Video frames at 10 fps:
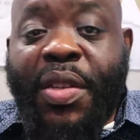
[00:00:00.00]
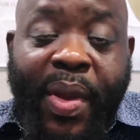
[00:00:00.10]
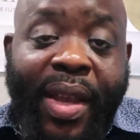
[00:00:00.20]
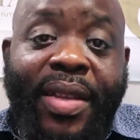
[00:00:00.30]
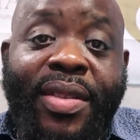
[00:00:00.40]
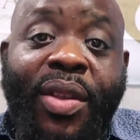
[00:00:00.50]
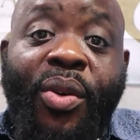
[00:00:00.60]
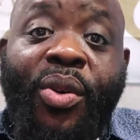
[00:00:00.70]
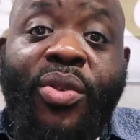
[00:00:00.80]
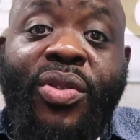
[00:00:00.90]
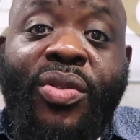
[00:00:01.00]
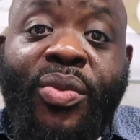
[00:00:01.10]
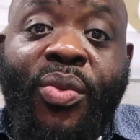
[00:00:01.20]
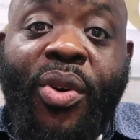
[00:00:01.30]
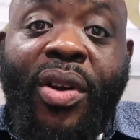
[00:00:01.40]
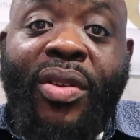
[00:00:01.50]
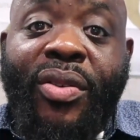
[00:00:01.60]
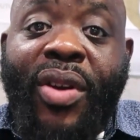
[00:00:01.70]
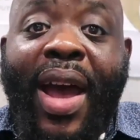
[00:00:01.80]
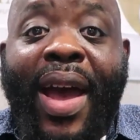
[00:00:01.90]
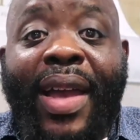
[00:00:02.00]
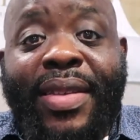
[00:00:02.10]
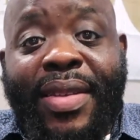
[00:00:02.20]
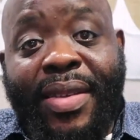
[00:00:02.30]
because those water rides,